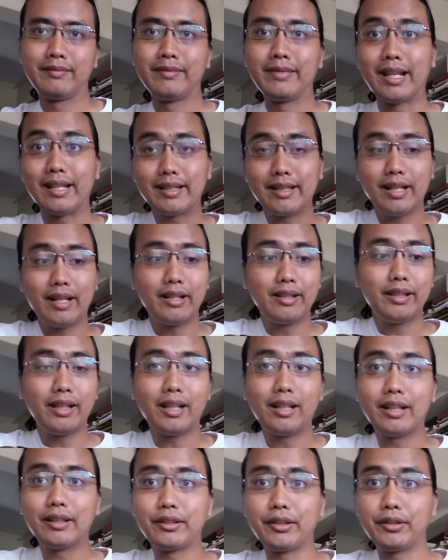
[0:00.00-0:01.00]
That's another
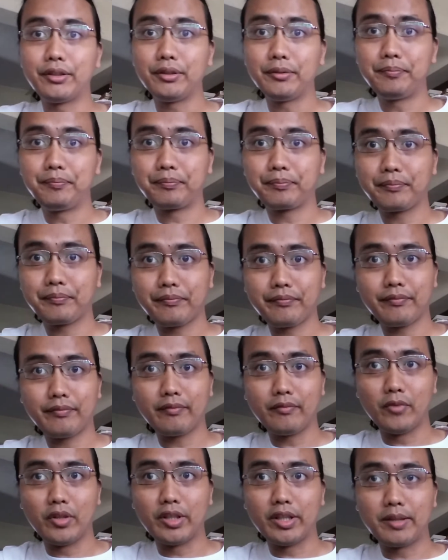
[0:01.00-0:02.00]
thing I like to do,
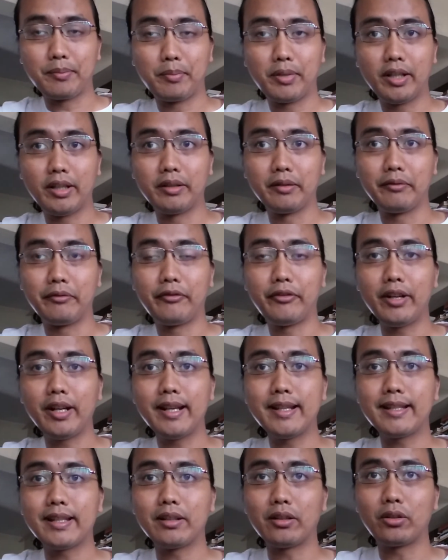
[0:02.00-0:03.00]
which is play the
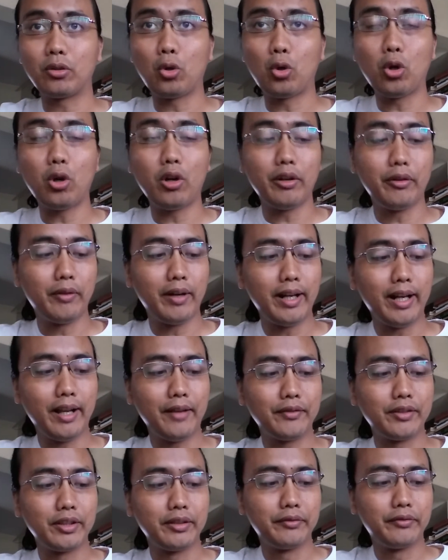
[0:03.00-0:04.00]
phrase chord right
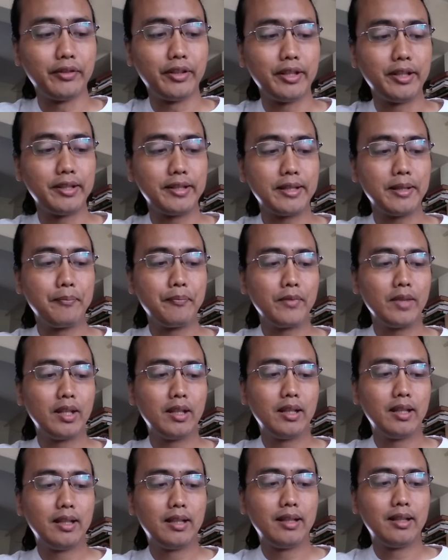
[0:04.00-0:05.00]
after the phrase.
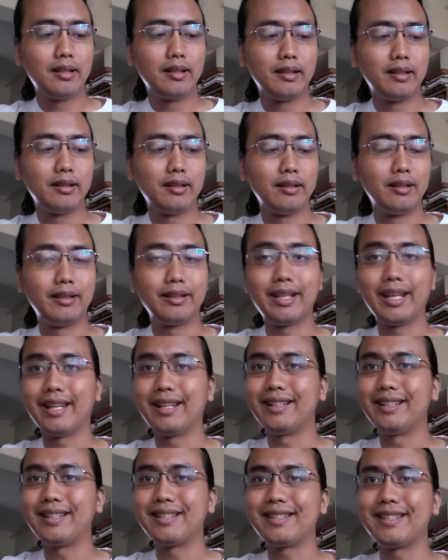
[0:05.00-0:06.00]

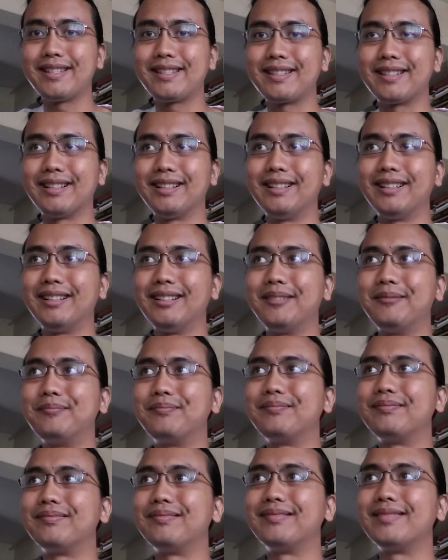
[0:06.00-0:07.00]
Again, this is
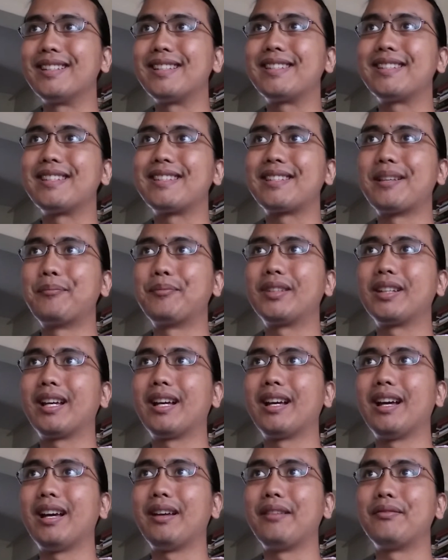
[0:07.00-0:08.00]
something
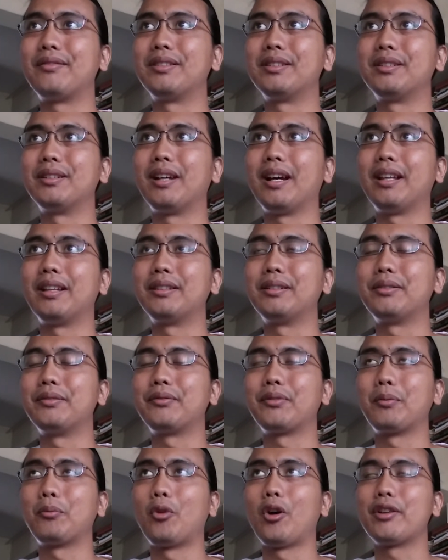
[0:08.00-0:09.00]
I
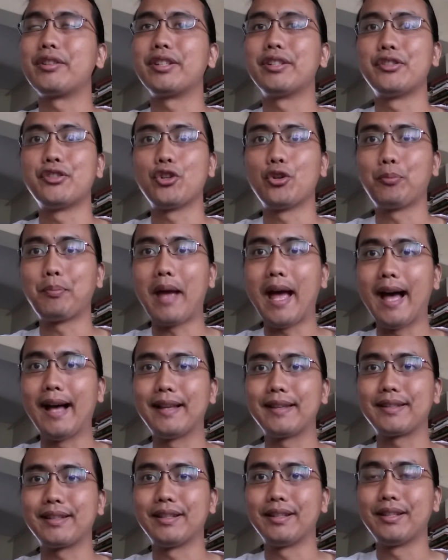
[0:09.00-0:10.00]
learned from watching Joe
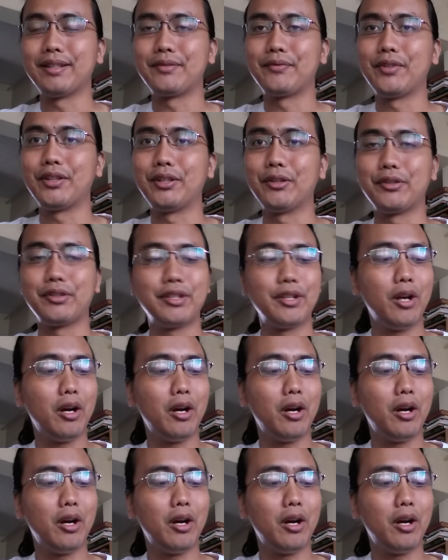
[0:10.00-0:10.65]
Pass in his videos.